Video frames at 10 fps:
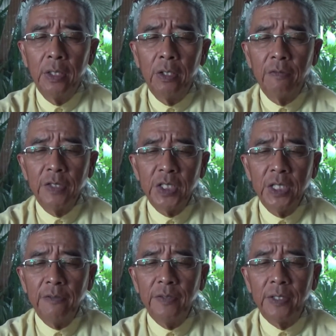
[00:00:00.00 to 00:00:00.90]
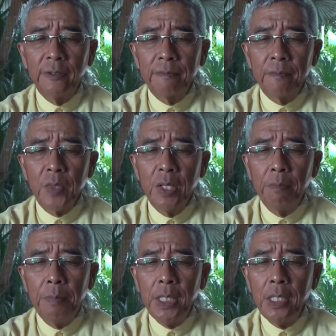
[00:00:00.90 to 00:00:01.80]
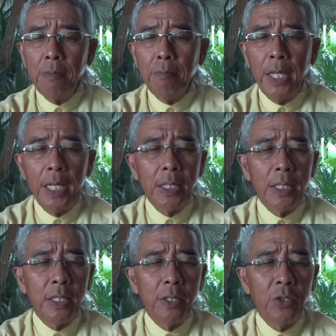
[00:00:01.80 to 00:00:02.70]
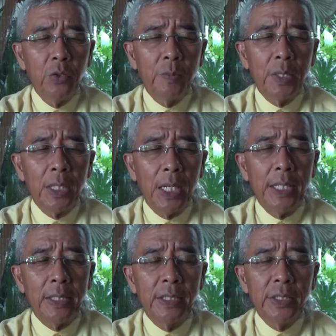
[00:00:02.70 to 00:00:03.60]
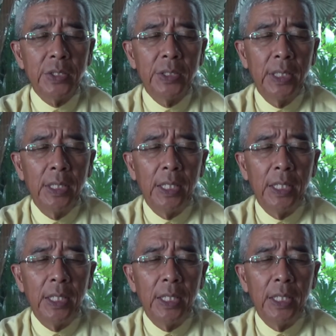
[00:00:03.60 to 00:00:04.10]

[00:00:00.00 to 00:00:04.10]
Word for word: of a servant, being made in human likeness